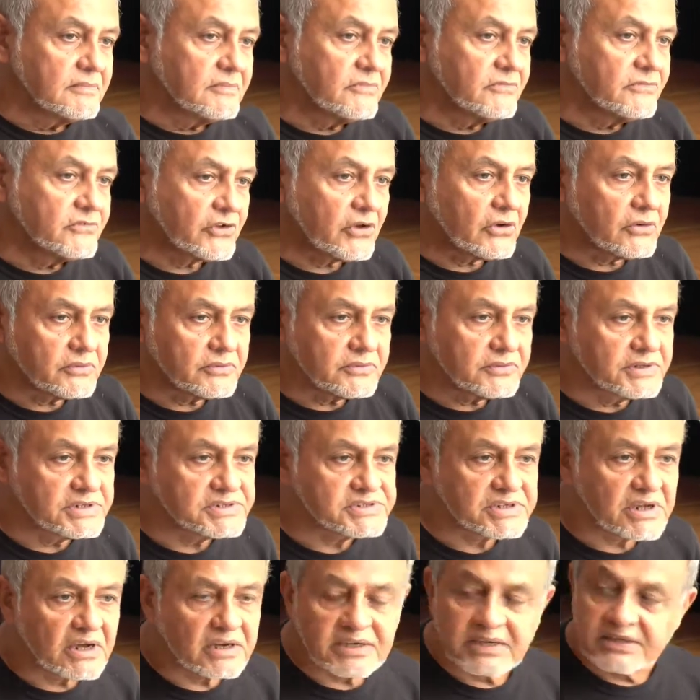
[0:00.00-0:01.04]
So
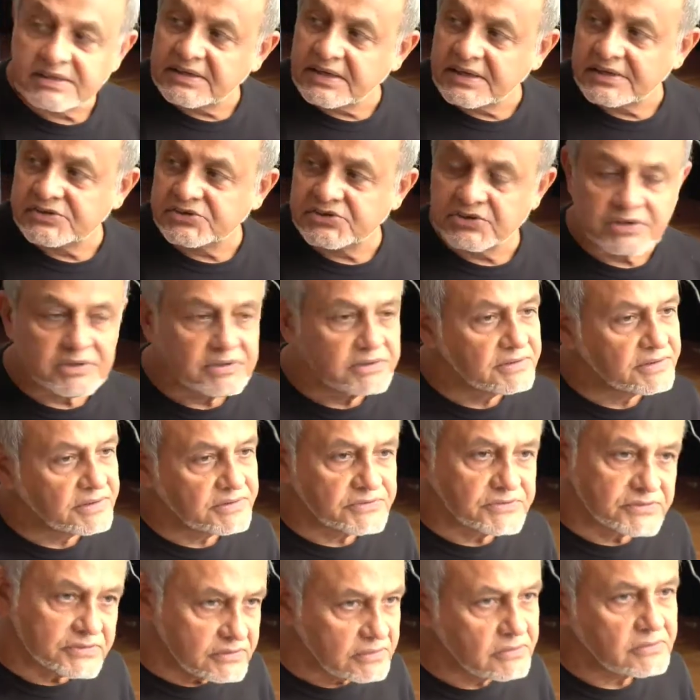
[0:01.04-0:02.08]
this architecture
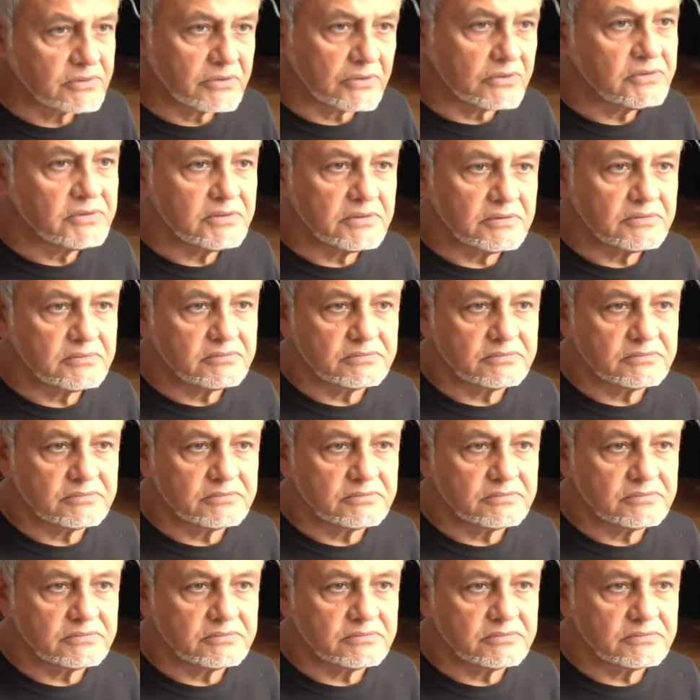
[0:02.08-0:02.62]
is good.